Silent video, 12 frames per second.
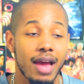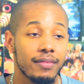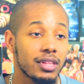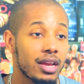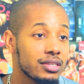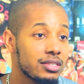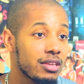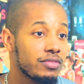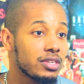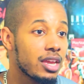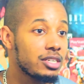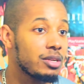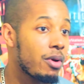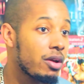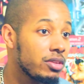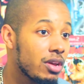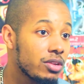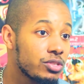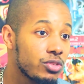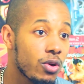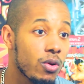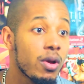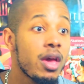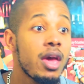I have a lot of stuff to catch up on, y'all.
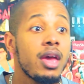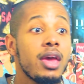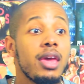So